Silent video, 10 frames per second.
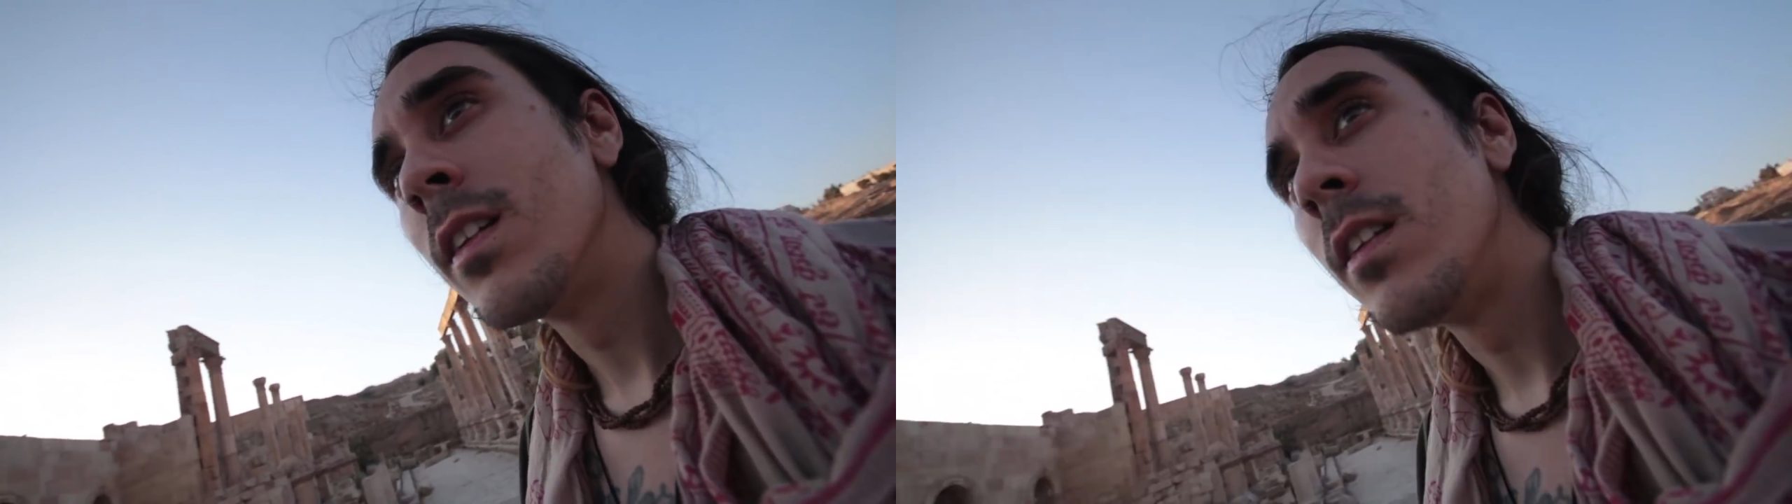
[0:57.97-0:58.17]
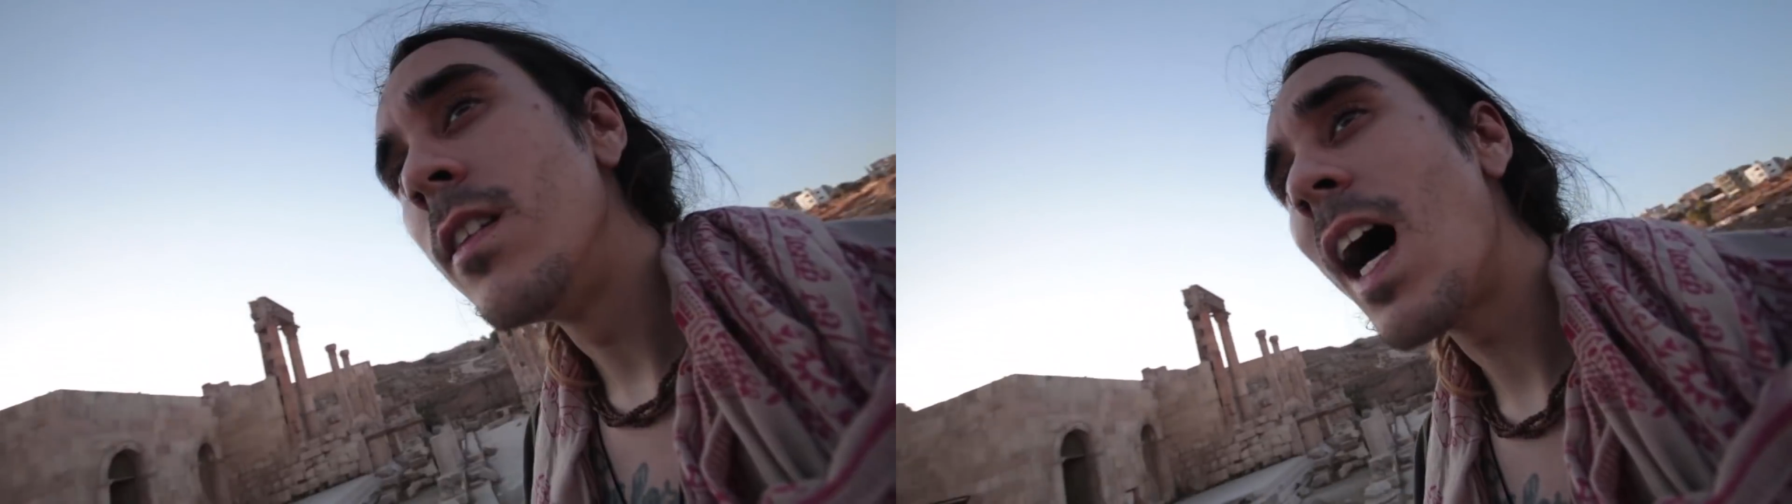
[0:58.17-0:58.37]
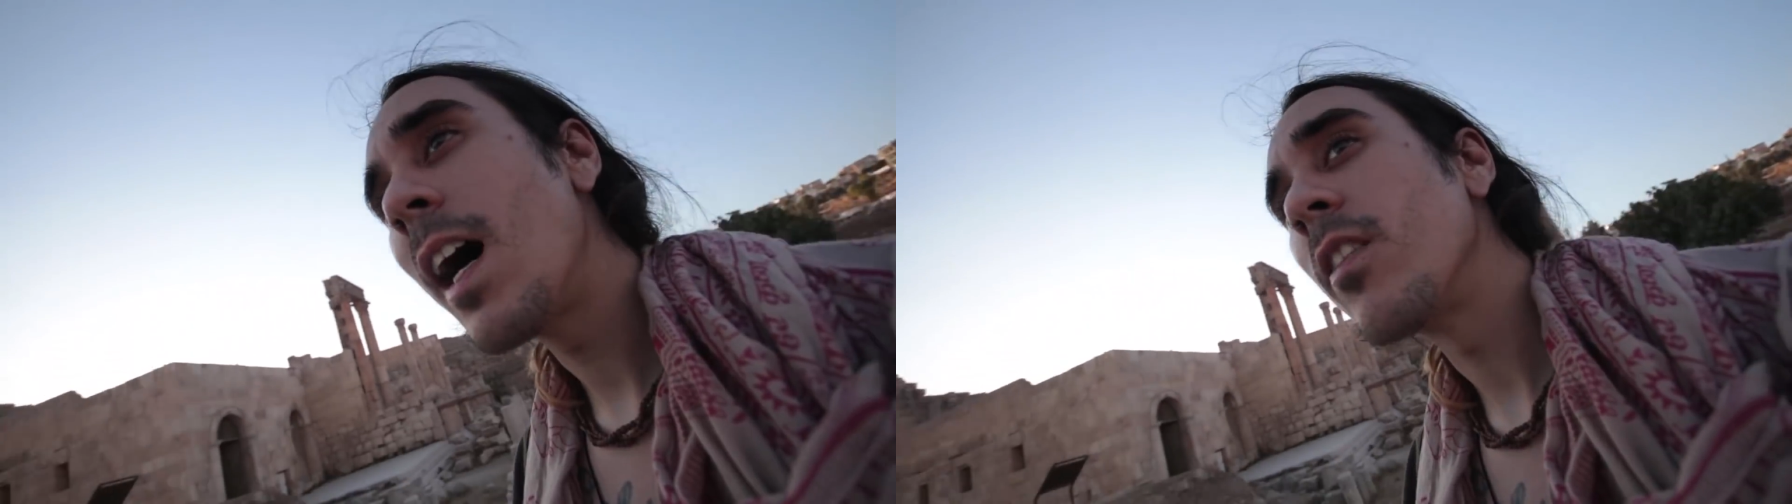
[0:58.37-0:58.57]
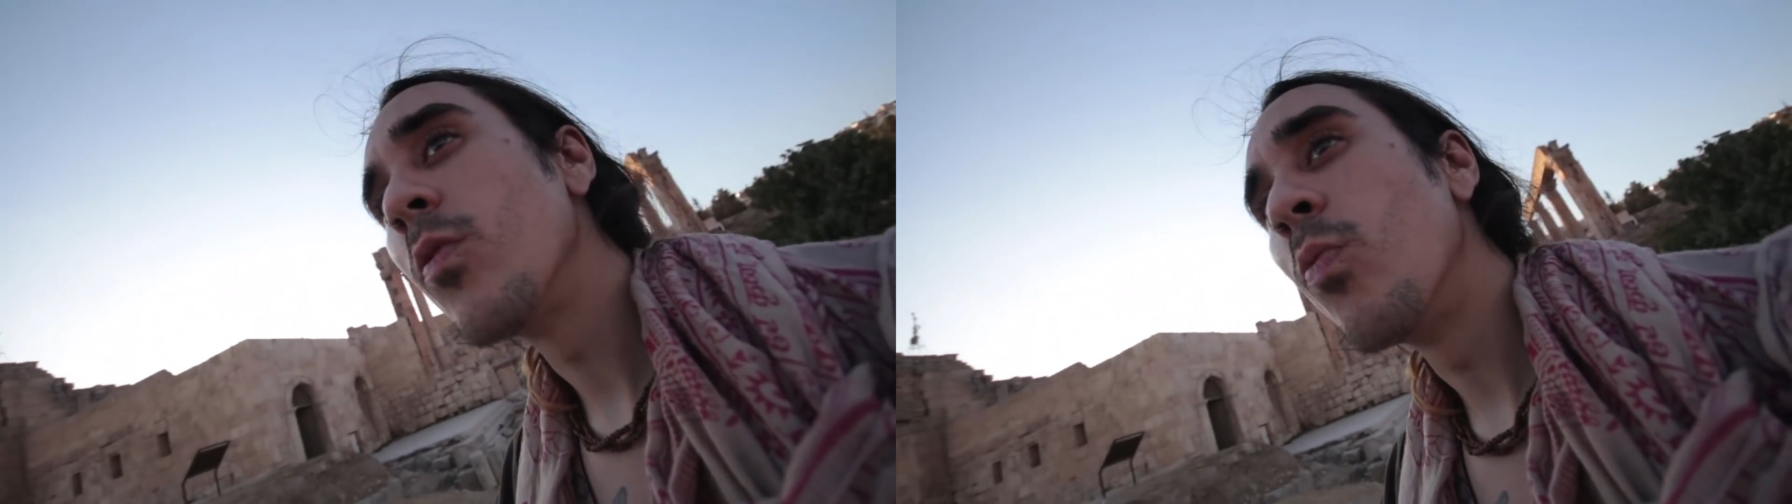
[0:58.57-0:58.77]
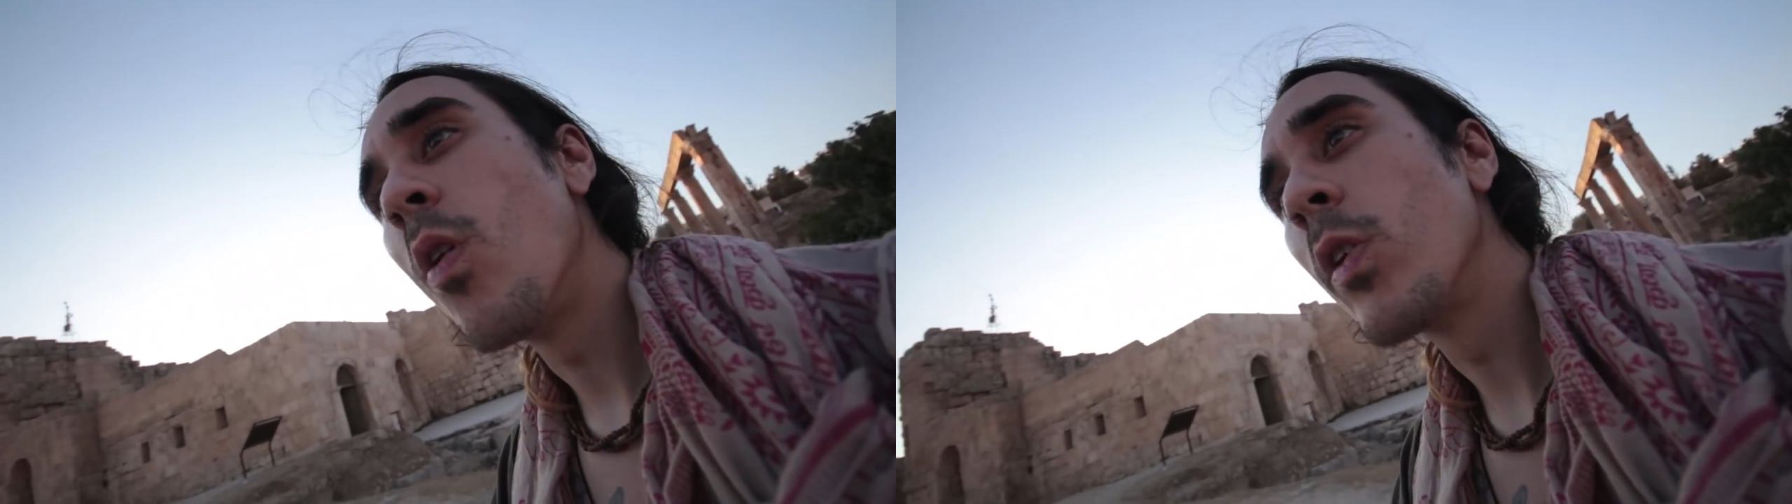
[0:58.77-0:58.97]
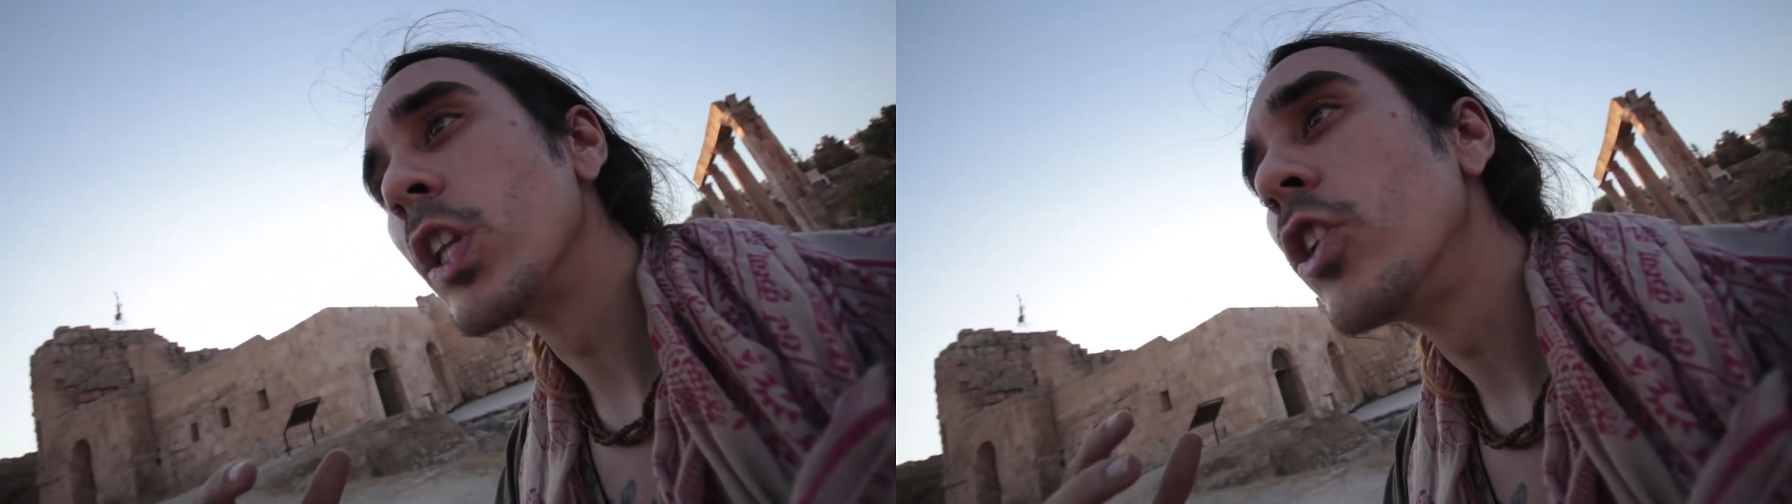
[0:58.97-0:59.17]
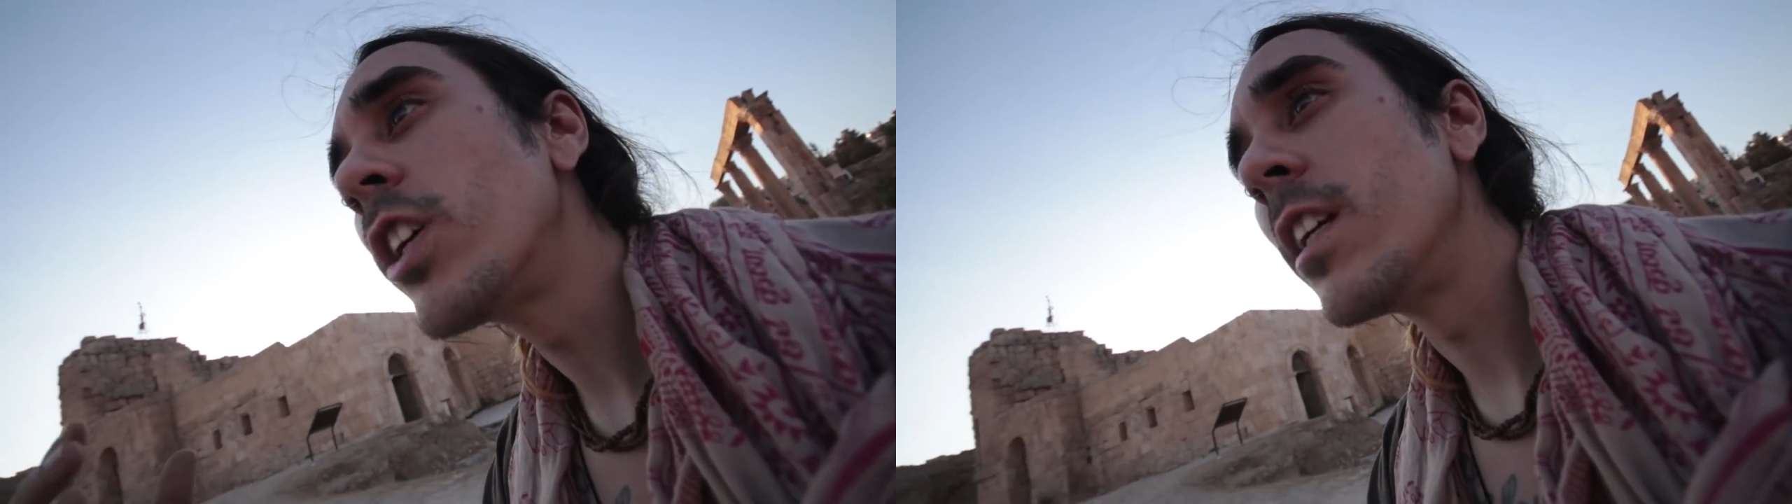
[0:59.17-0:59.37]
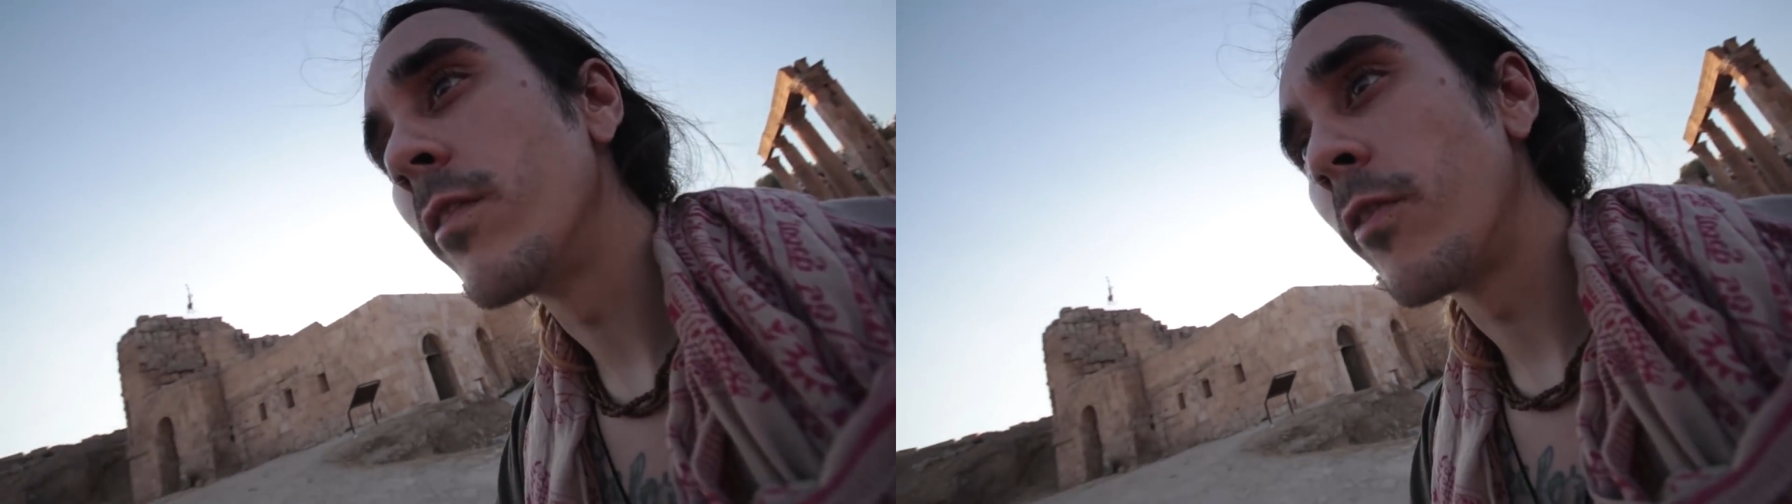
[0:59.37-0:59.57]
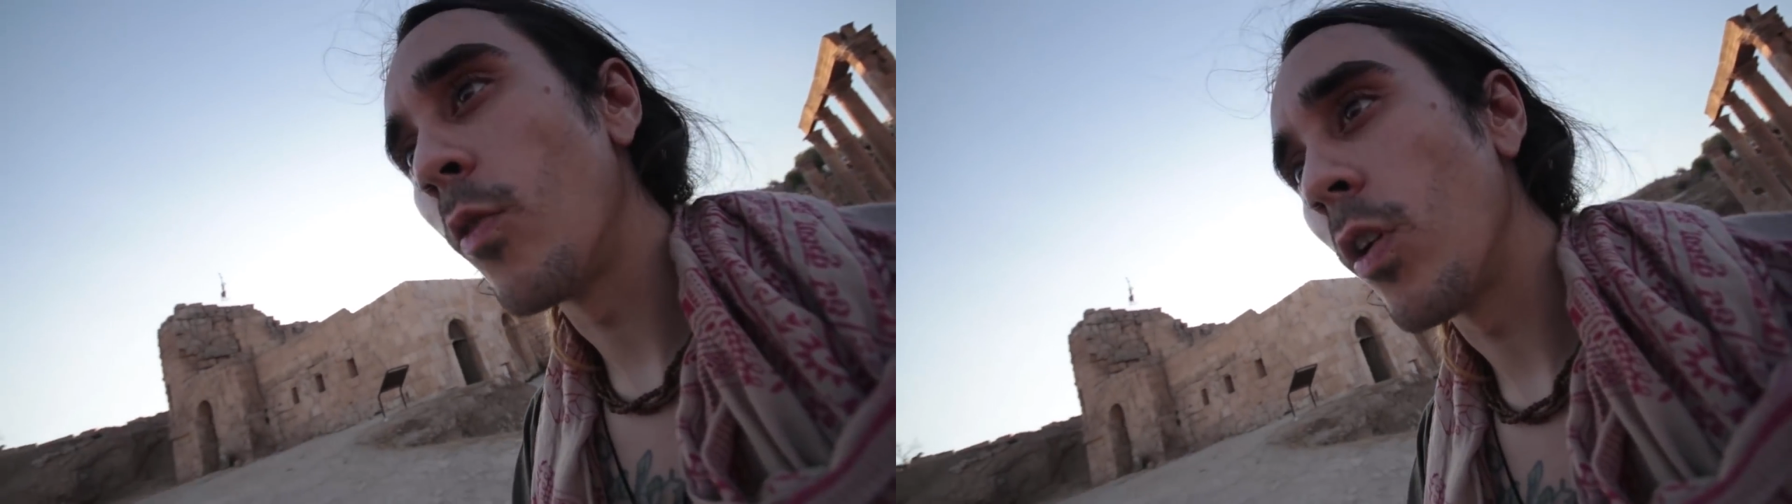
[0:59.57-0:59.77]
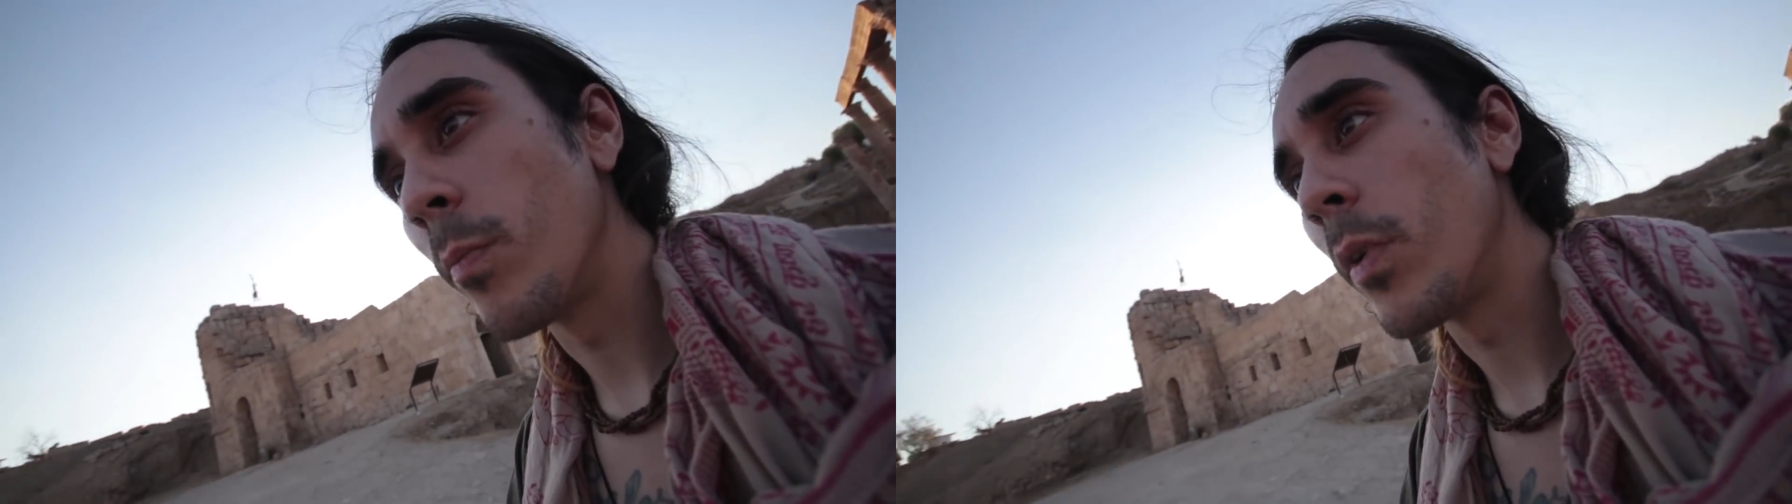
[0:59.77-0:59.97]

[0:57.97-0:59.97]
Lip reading: not what we're looking for,